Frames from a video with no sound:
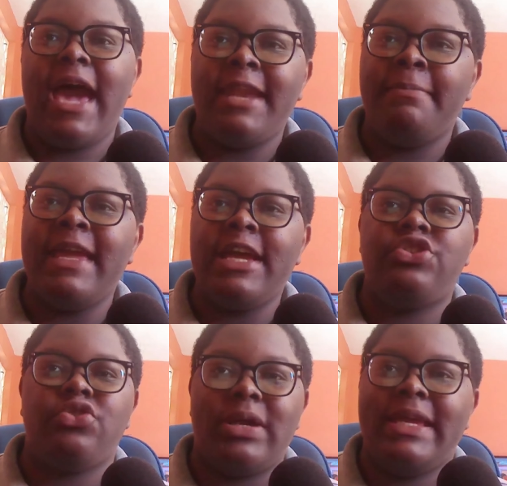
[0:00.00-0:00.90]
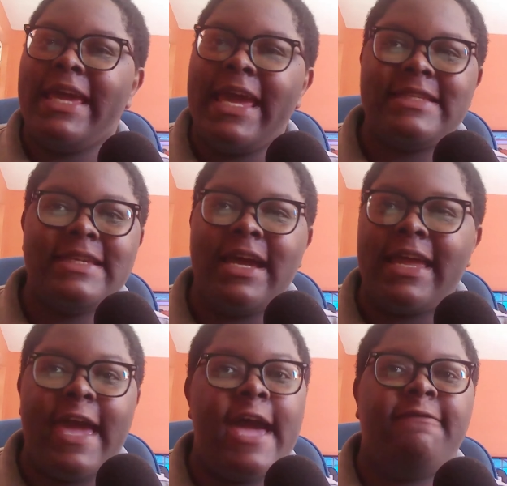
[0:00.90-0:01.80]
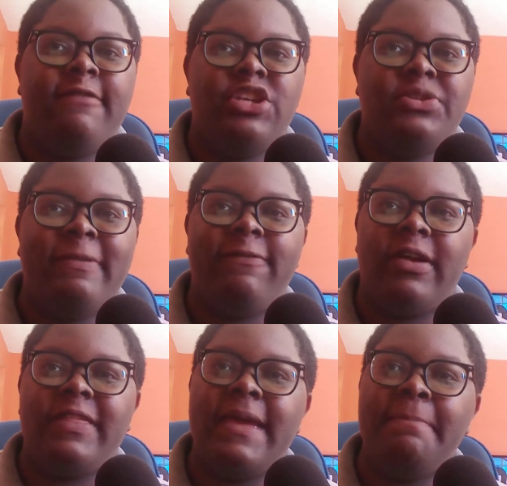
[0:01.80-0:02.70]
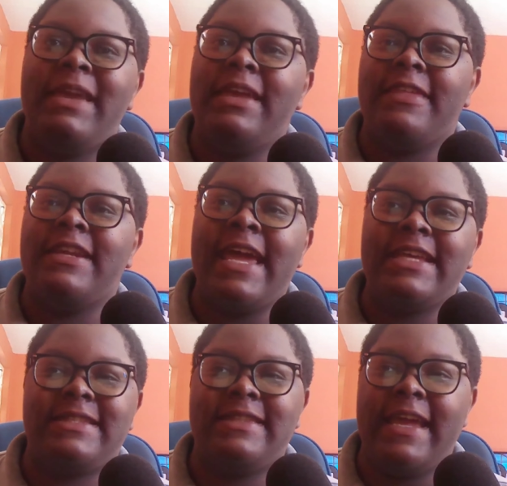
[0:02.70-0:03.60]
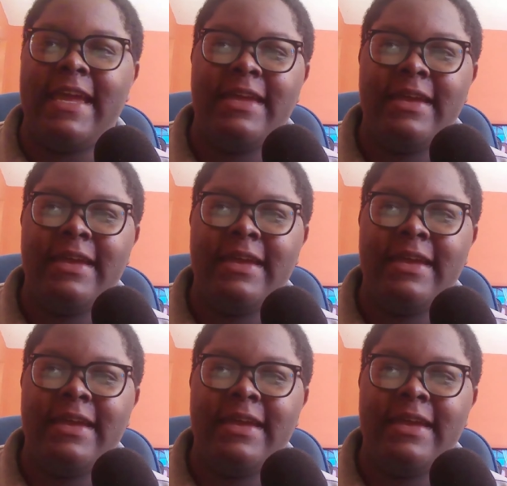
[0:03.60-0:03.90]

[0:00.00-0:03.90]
and make sure he isn't a catfish before they meet the next day.